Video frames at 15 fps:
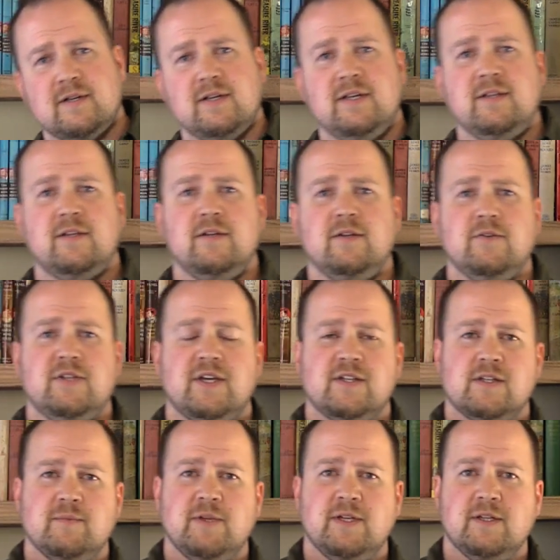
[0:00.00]
in the New
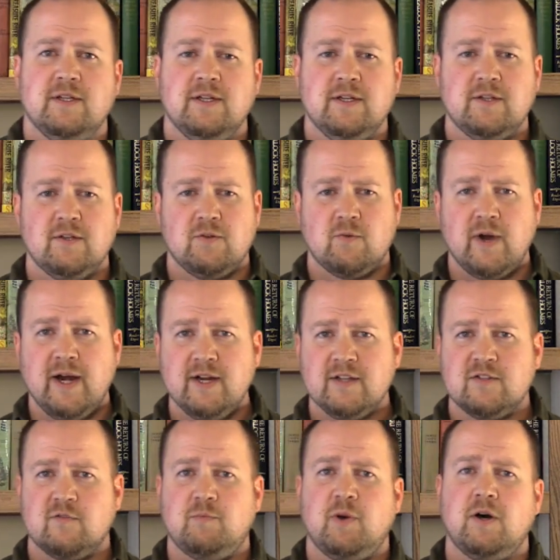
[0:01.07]
Testament and in the writings
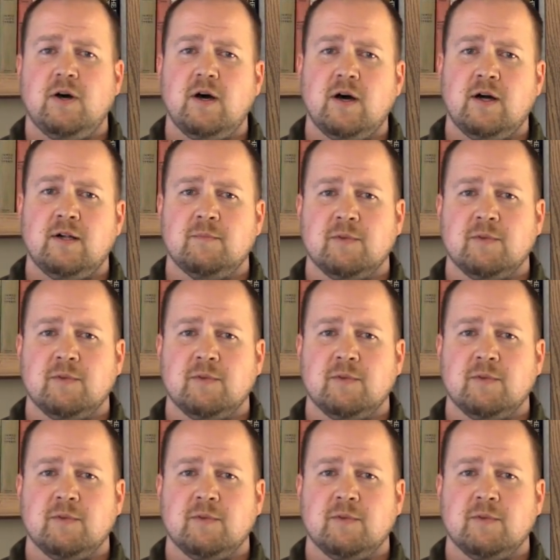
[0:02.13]
of Paul,